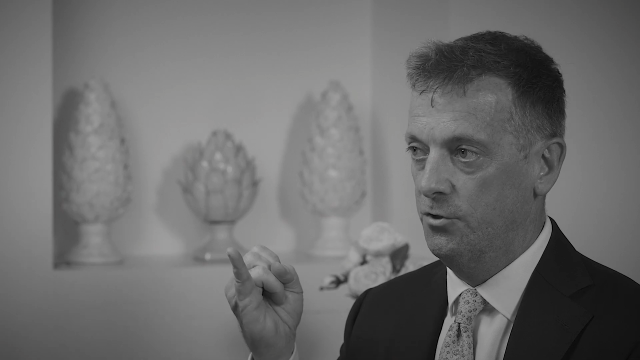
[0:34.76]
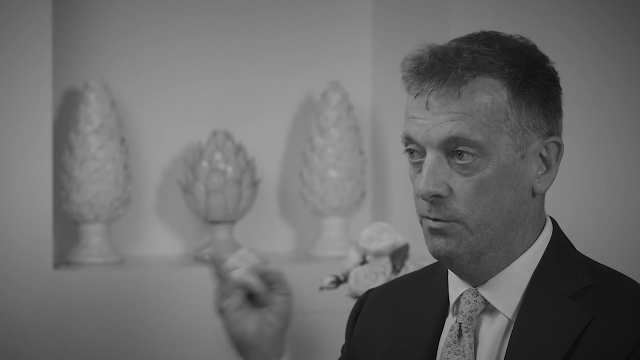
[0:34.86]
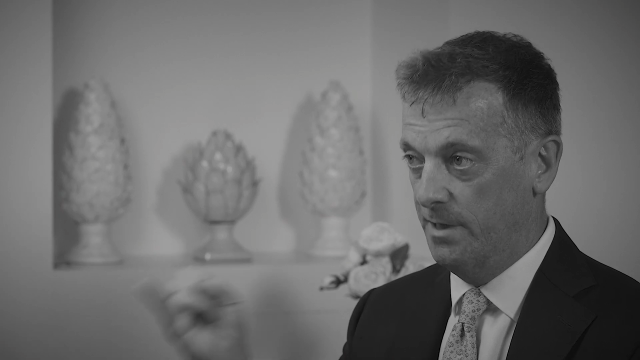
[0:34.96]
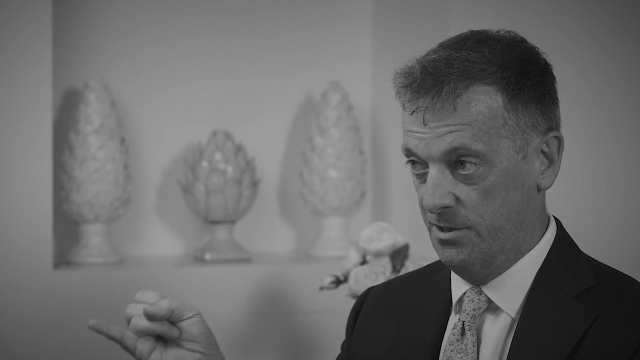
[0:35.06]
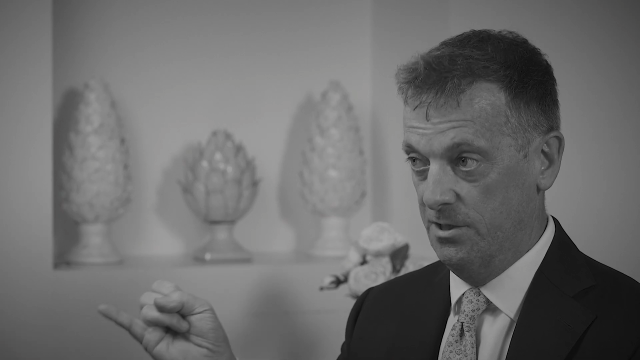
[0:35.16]

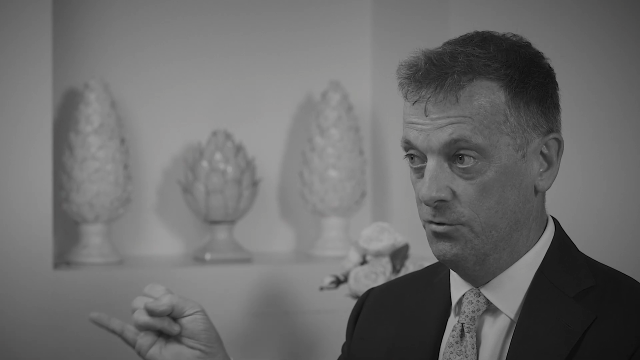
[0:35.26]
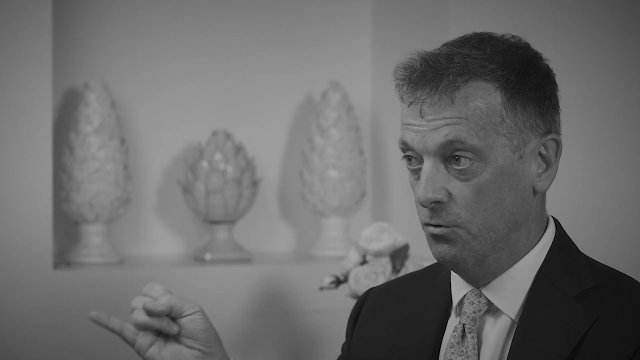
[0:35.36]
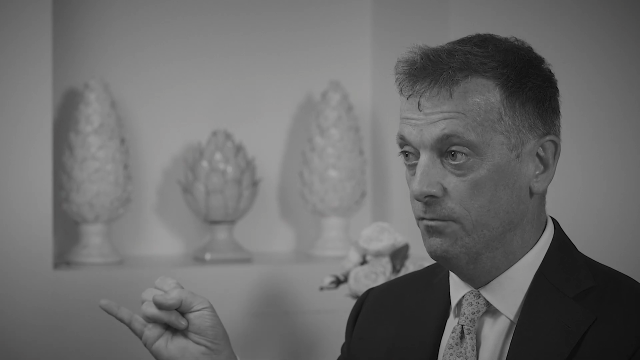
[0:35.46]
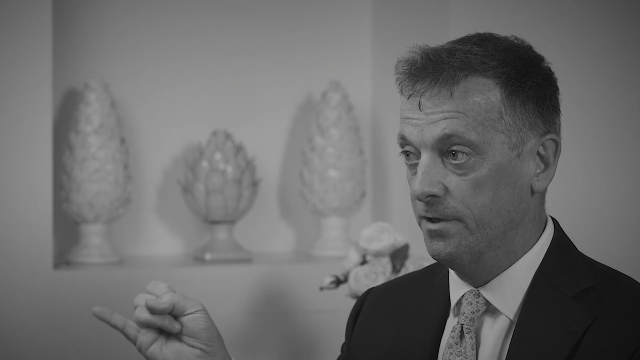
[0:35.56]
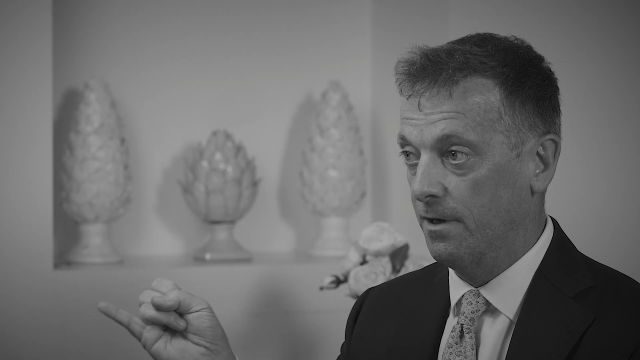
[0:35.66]
you actually
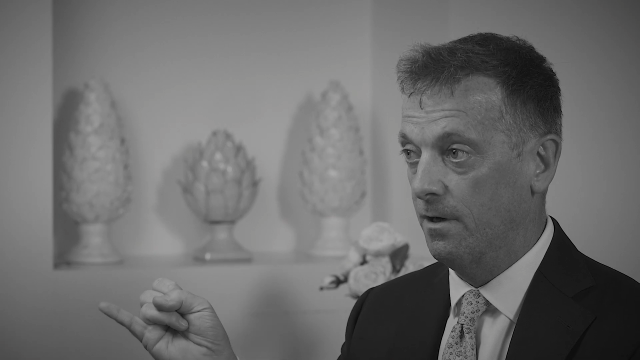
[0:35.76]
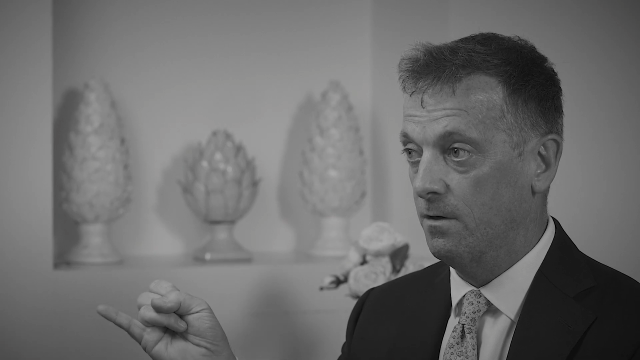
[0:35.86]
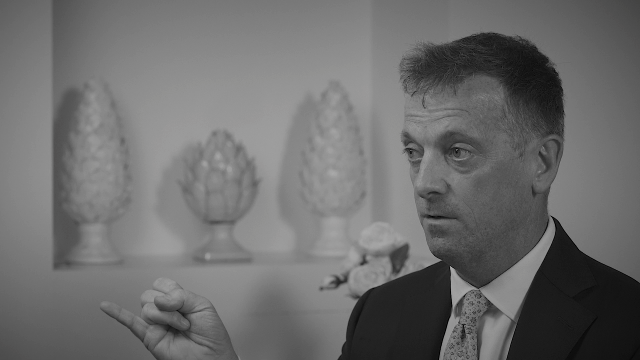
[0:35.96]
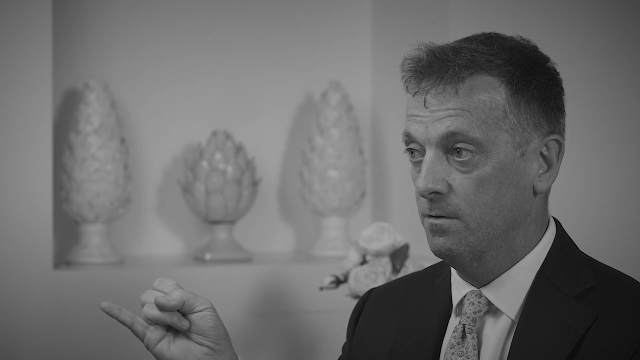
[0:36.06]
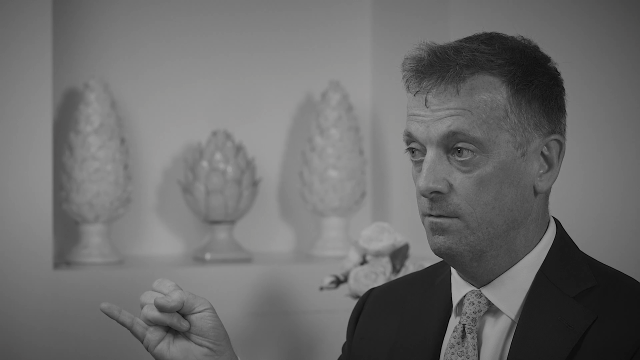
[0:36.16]
drove the
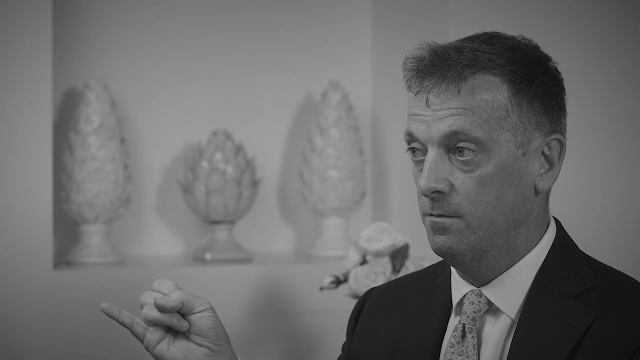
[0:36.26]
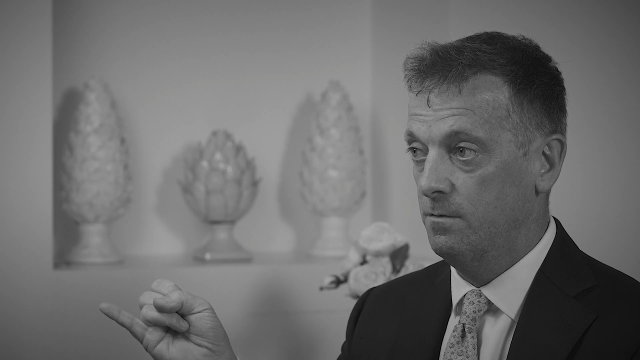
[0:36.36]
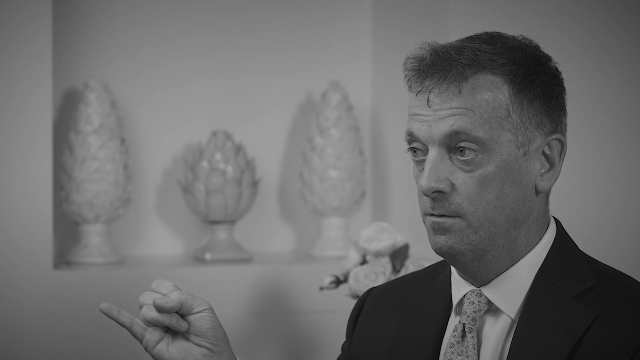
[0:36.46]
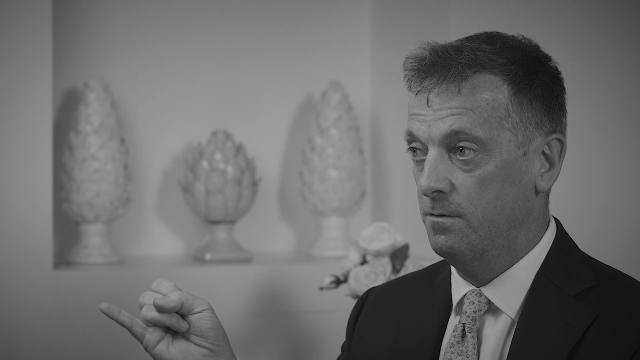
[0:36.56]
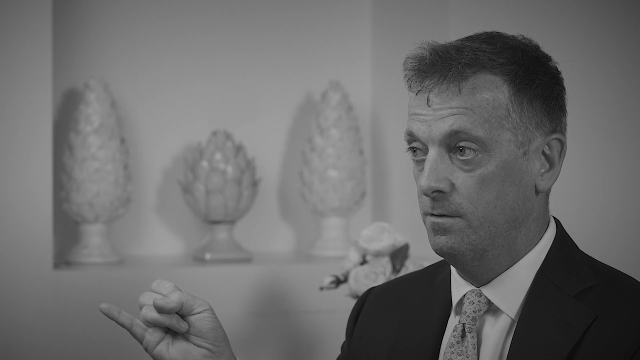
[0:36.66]
car,
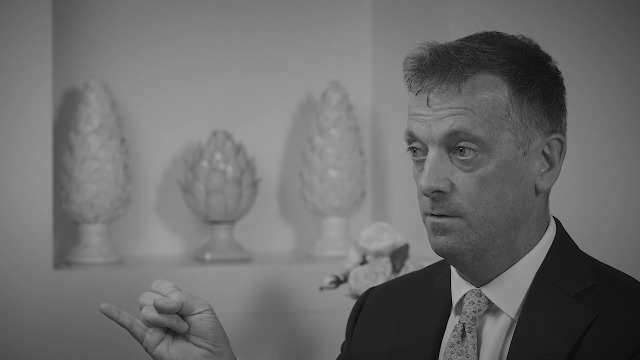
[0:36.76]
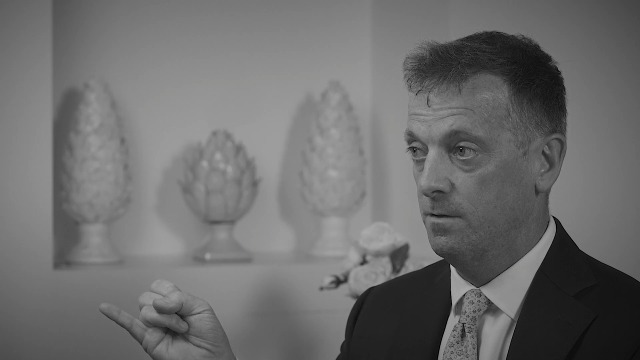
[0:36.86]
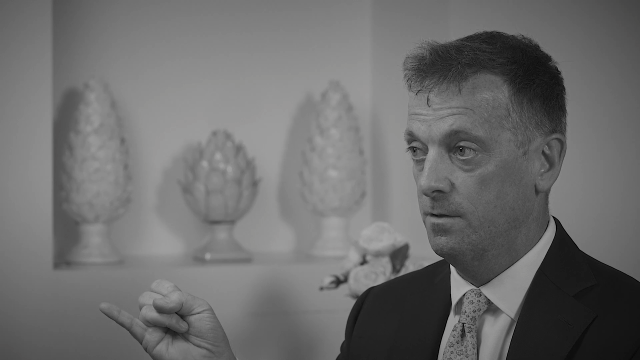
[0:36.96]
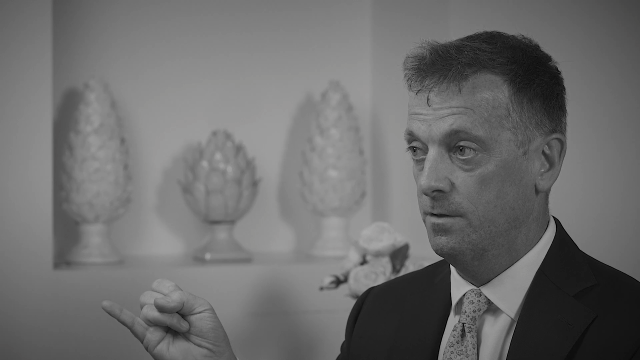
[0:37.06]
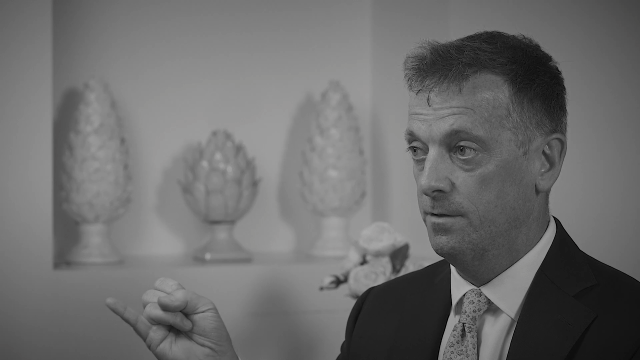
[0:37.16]

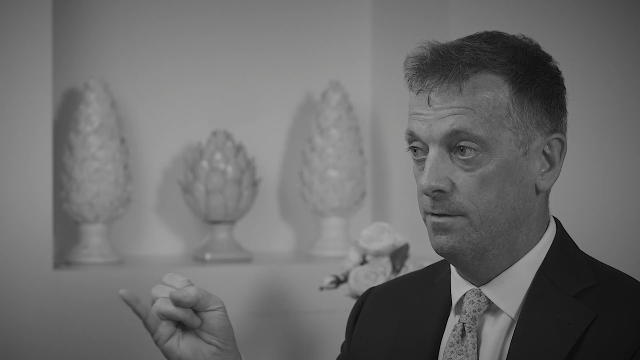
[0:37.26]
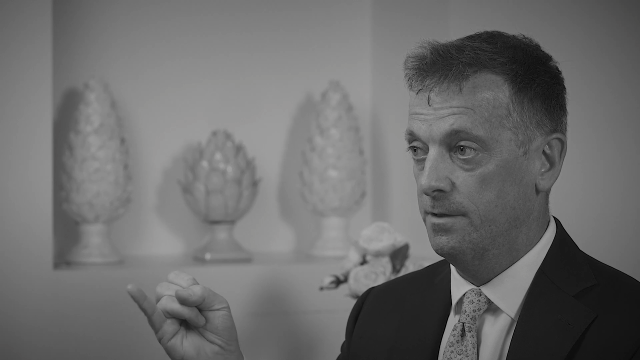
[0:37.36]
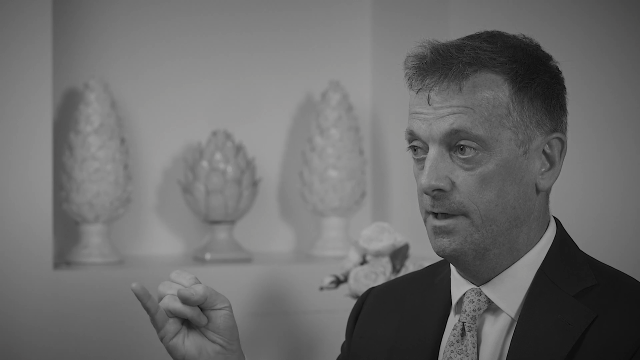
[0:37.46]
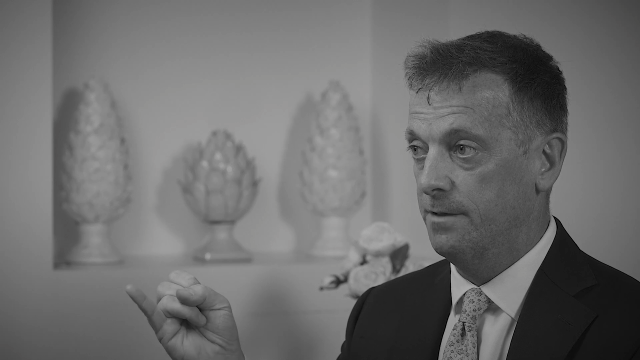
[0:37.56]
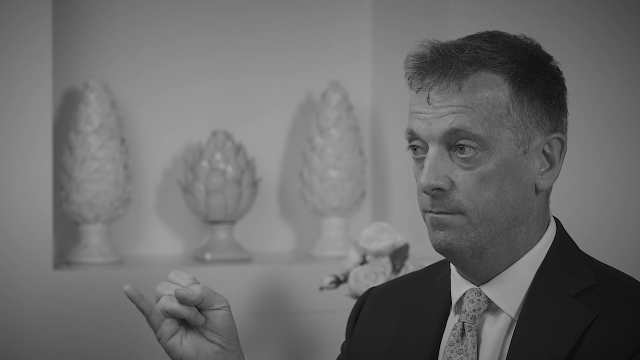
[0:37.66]

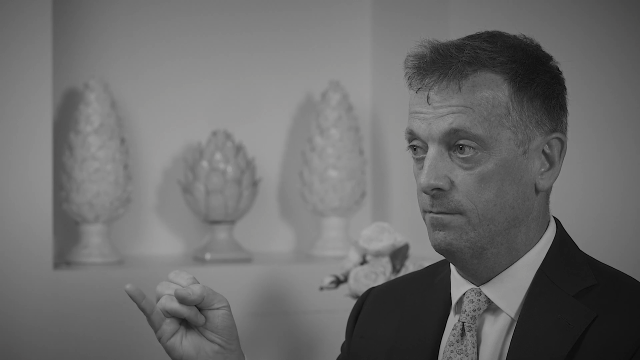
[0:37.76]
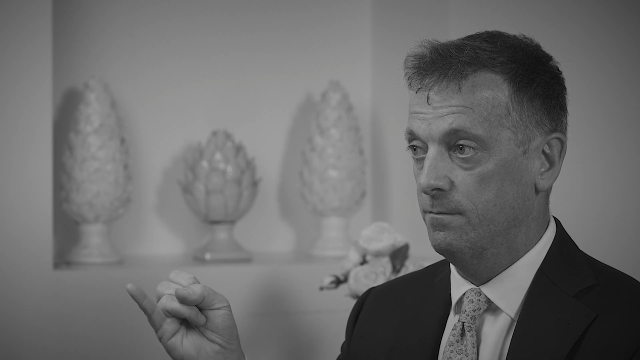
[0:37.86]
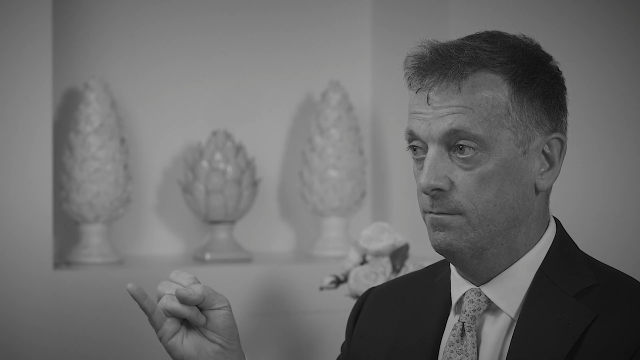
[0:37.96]
that